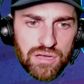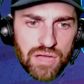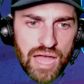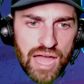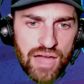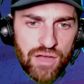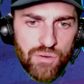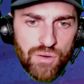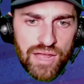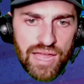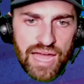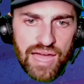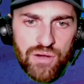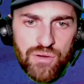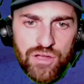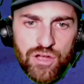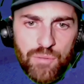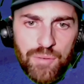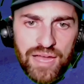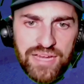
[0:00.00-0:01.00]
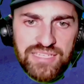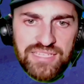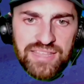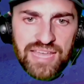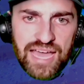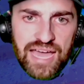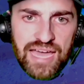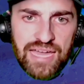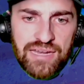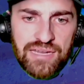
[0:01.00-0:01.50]
How do I how do I go back to
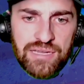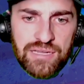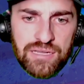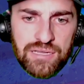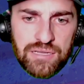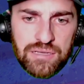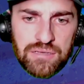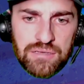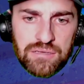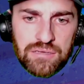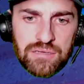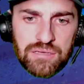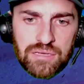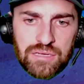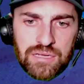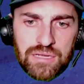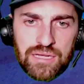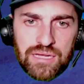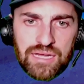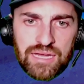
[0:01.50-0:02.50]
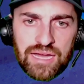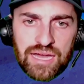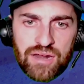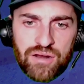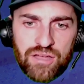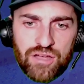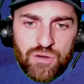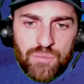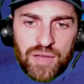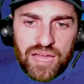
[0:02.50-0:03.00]
that? How
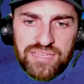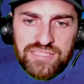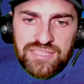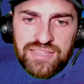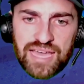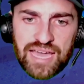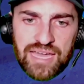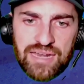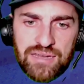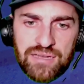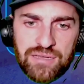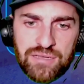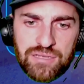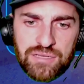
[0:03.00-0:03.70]
do I go back to that?